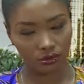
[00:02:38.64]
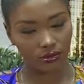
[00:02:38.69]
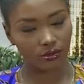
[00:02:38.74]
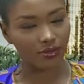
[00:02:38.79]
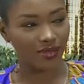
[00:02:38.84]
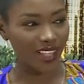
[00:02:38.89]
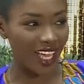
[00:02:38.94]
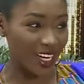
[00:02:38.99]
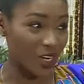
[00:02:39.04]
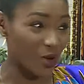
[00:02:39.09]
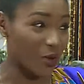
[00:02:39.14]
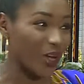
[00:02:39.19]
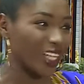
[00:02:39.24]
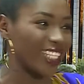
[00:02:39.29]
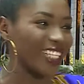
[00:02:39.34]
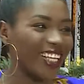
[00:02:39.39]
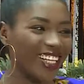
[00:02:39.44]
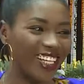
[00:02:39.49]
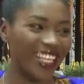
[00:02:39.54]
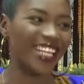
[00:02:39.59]
And he
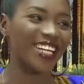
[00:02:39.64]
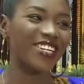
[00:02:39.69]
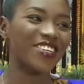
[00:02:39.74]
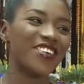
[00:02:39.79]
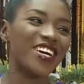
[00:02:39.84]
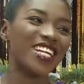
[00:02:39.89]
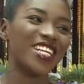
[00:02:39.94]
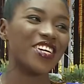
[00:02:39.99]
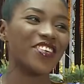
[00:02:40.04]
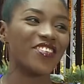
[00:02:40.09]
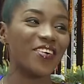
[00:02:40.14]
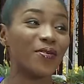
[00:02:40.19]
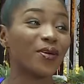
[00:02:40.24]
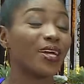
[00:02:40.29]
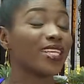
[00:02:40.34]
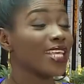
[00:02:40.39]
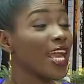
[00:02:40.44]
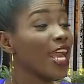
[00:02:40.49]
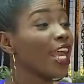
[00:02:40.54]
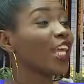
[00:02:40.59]
went away
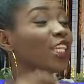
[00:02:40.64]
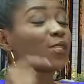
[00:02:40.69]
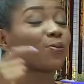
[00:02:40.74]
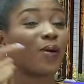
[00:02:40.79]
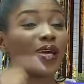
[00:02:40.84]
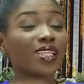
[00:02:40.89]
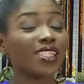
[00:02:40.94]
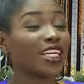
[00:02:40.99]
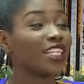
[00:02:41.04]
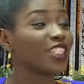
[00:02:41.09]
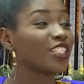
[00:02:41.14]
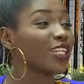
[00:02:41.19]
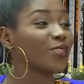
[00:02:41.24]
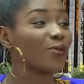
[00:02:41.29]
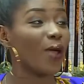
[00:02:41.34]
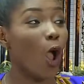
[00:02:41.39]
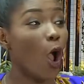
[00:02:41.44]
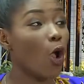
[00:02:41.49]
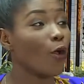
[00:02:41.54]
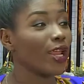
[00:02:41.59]
because his passengers
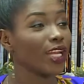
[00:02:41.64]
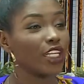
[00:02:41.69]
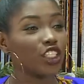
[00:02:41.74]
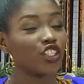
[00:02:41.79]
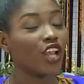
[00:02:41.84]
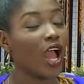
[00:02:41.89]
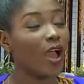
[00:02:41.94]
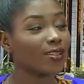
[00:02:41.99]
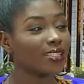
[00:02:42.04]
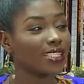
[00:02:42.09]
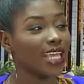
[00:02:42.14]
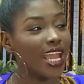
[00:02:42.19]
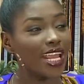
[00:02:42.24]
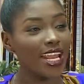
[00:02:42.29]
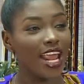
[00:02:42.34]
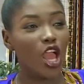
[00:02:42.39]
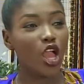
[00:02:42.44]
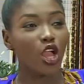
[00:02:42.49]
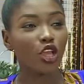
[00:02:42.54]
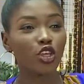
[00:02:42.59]
were already
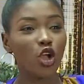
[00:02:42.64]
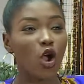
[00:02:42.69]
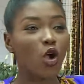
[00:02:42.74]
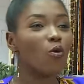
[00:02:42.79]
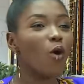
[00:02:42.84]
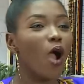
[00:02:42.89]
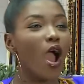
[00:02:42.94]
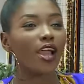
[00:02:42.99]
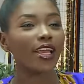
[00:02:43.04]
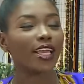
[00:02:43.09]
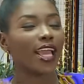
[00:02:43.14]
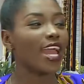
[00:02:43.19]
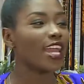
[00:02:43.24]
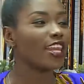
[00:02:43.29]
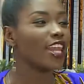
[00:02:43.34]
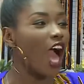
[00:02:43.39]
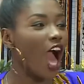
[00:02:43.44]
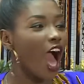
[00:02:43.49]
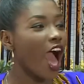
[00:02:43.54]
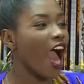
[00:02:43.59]
shouting, you won't
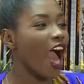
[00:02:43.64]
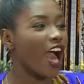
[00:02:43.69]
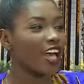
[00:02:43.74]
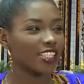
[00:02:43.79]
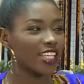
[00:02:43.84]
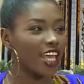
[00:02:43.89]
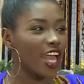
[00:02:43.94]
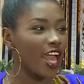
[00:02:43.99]
kill us!